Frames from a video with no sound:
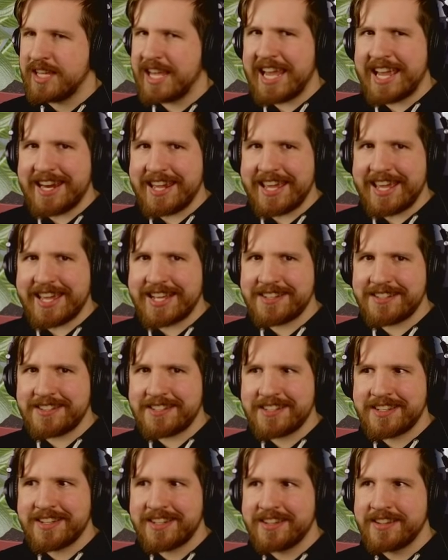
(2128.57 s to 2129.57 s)

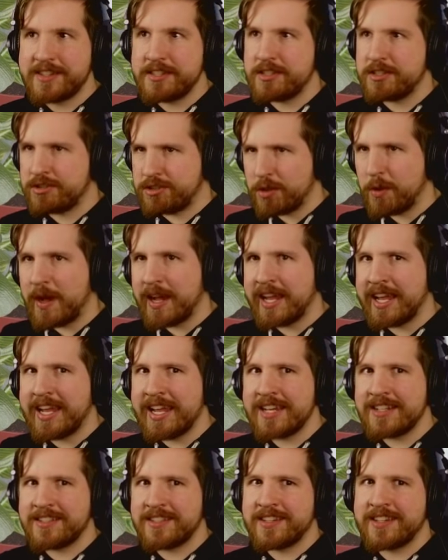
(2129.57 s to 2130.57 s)
idiot. This is so I can
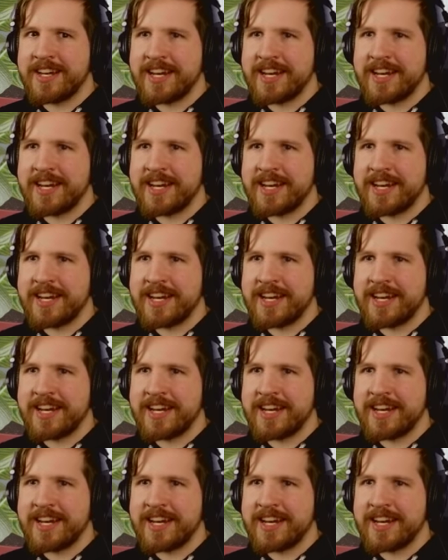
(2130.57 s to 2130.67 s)
get into the